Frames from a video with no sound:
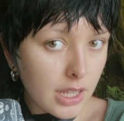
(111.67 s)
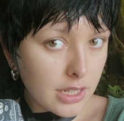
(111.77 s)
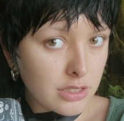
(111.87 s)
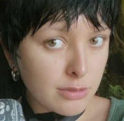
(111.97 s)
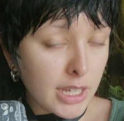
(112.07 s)

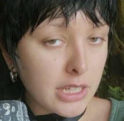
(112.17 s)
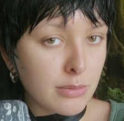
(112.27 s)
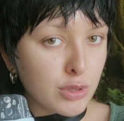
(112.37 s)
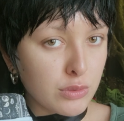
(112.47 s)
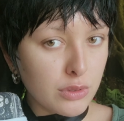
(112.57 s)
here's my
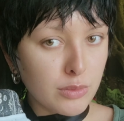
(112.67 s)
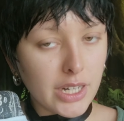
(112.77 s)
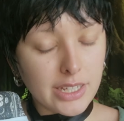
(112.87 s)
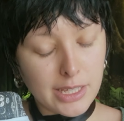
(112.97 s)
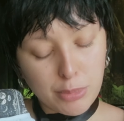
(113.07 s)
caboodle where I
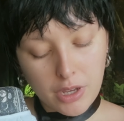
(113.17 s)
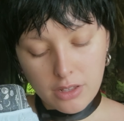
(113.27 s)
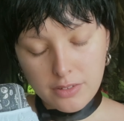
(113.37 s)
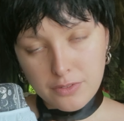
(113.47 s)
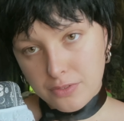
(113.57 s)
keep all
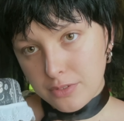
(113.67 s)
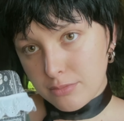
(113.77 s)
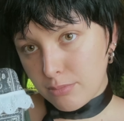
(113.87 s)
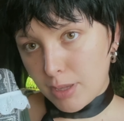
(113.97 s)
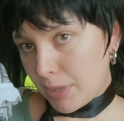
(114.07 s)
of
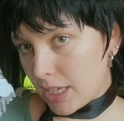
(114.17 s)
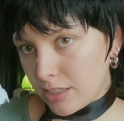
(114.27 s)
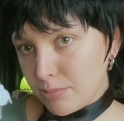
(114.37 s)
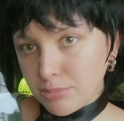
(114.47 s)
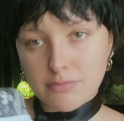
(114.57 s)
my makeup.